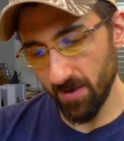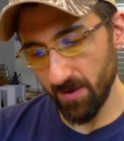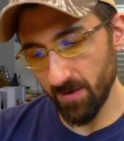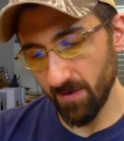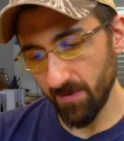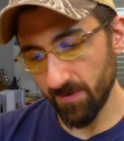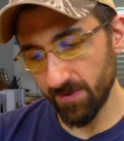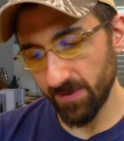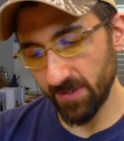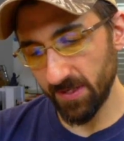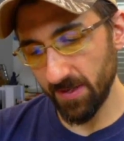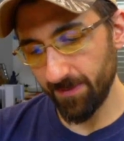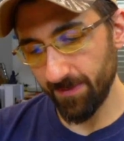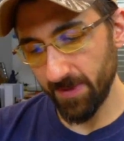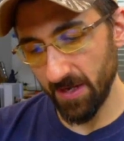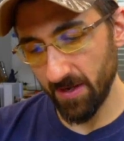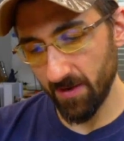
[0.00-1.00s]
Skip
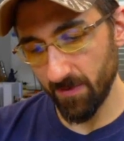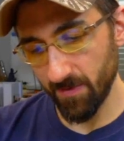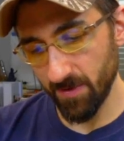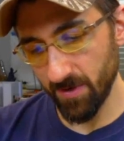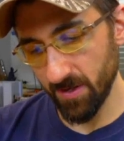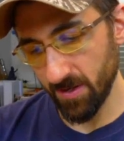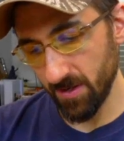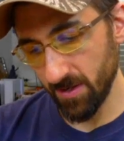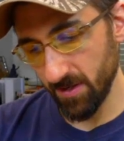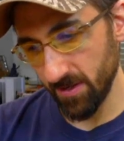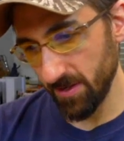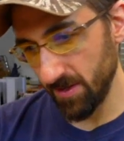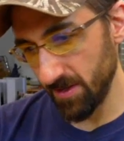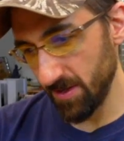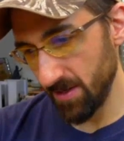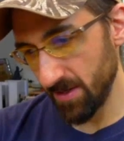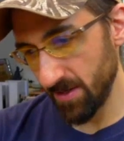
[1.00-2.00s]
that
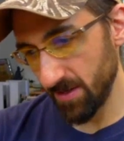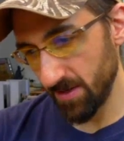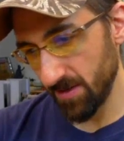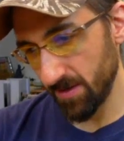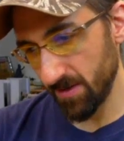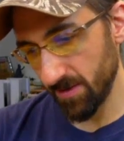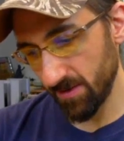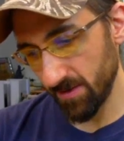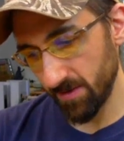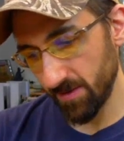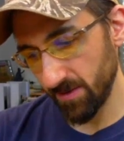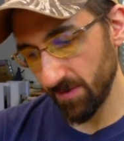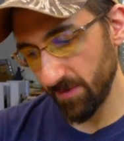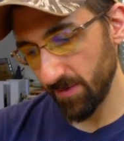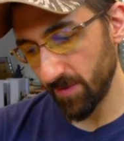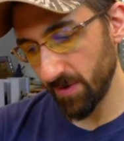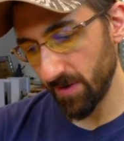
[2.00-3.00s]
one. Do
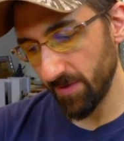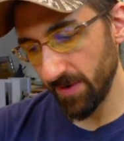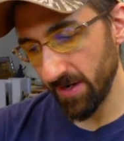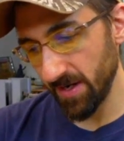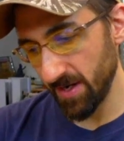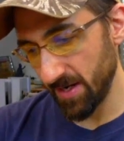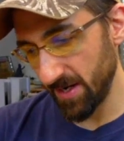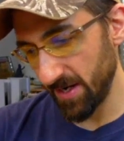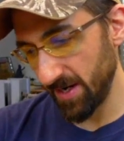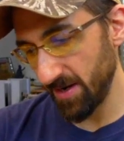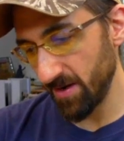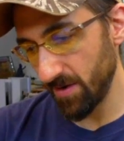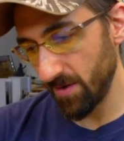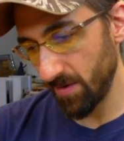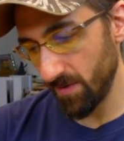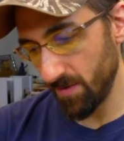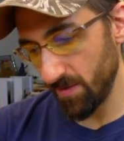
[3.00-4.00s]
not want to read I
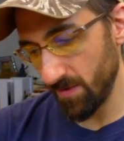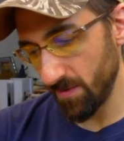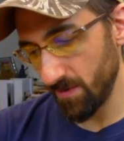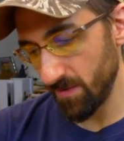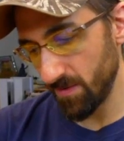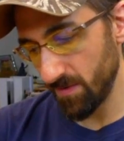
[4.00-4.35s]
know?